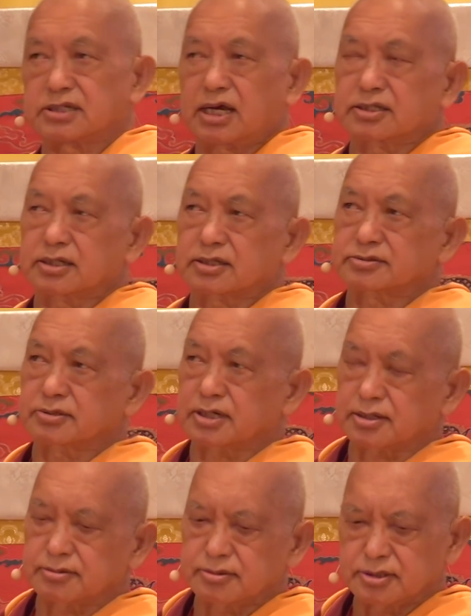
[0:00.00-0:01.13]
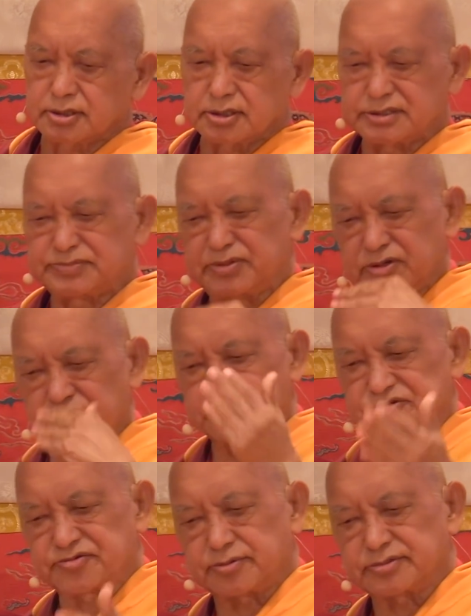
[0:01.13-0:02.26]
Other is
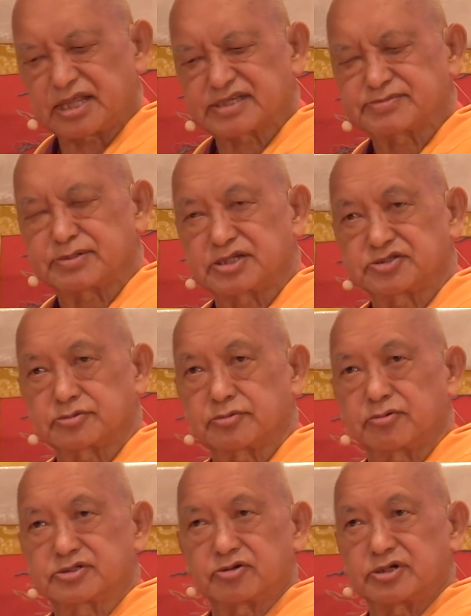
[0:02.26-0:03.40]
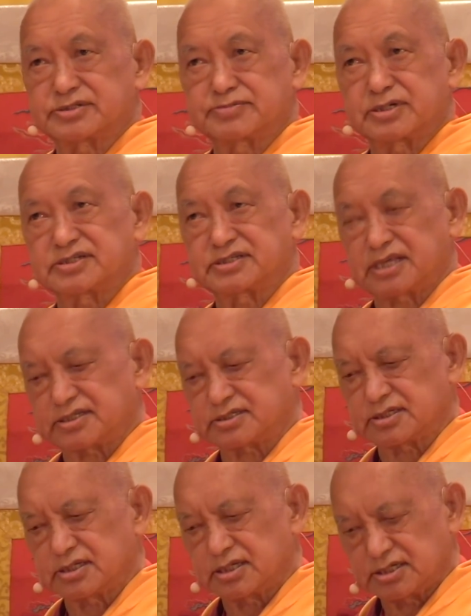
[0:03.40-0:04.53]
beyond from the explanation of what hospital says.
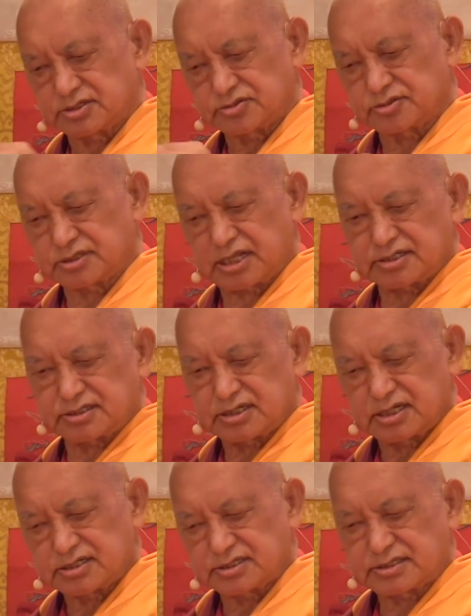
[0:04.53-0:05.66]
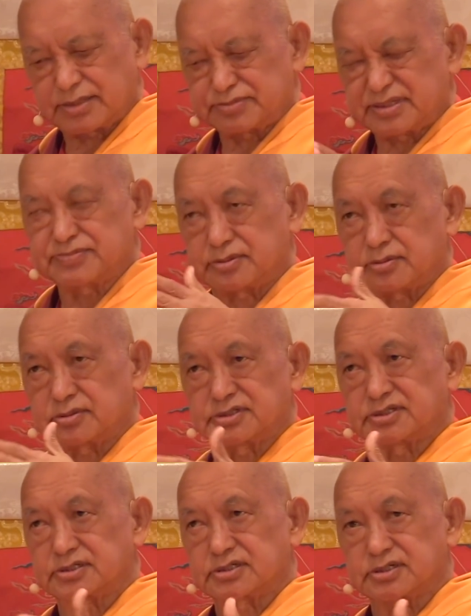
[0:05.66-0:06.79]
So there's some people,
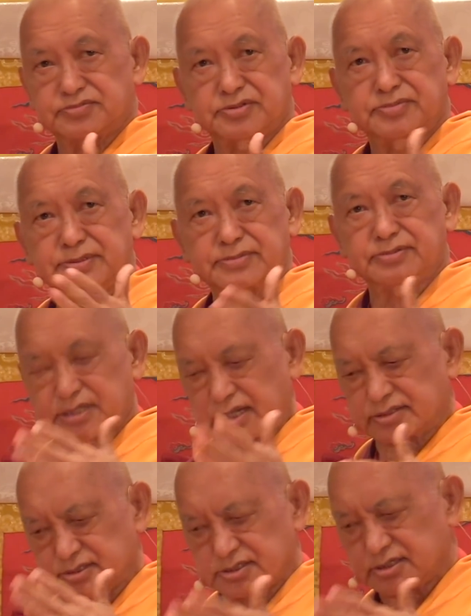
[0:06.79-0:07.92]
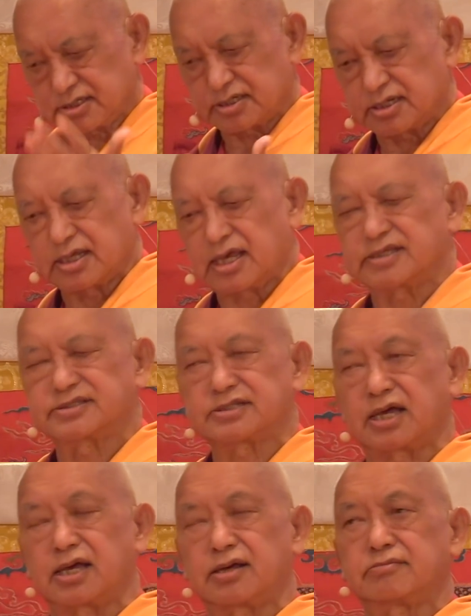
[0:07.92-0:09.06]
few people that has
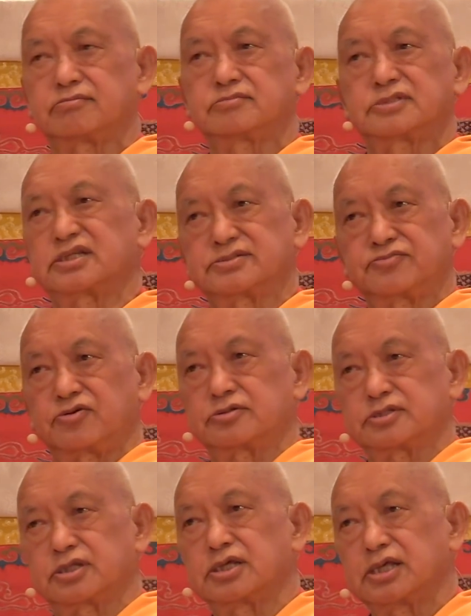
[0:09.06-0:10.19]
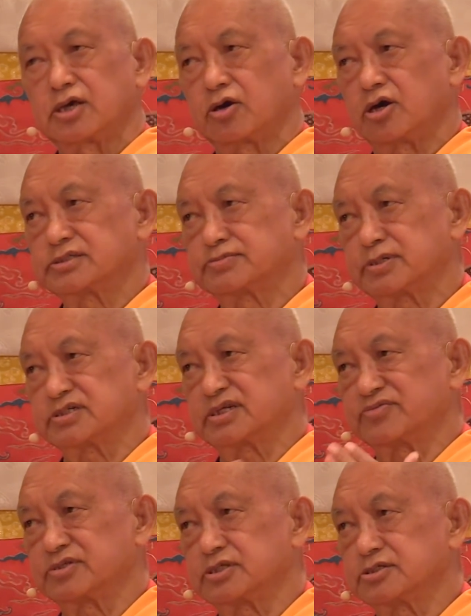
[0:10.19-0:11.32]
doesn't follow the hospital
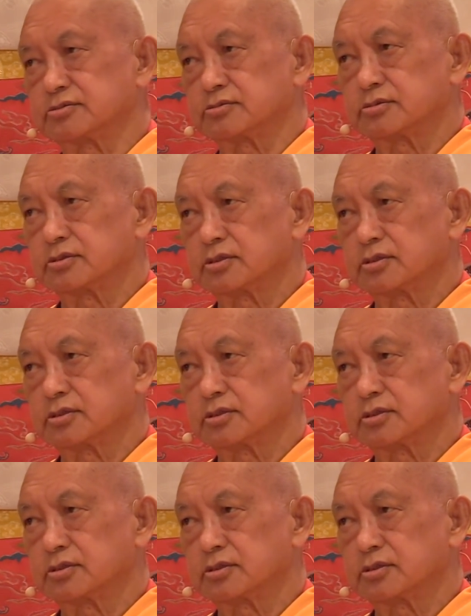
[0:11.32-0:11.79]
definition.